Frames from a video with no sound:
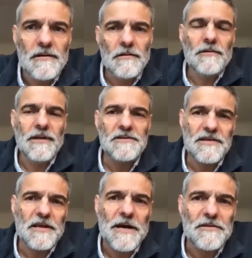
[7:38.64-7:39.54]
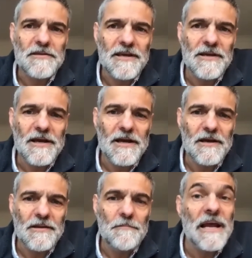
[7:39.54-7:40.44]
we need to think about the
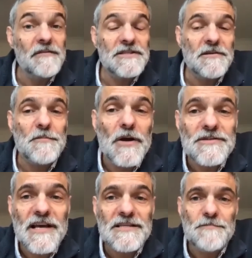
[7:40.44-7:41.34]
benefits of the process,